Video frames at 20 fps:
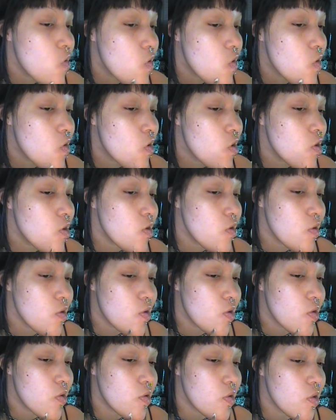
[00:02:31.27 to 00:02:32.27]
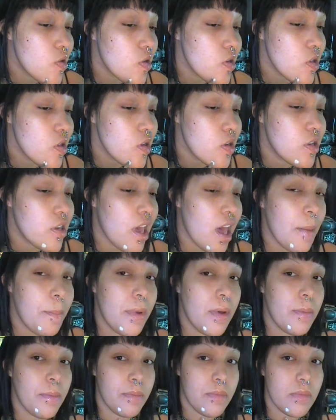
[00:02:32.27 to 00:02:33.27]
and all I do is just lightly tap
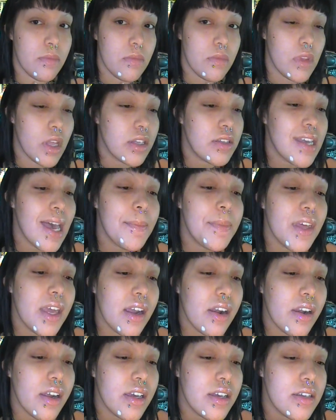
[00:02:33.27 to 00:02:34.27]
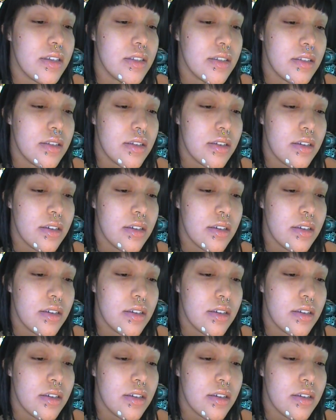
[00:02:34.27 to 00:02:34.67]
them, like tap the areas.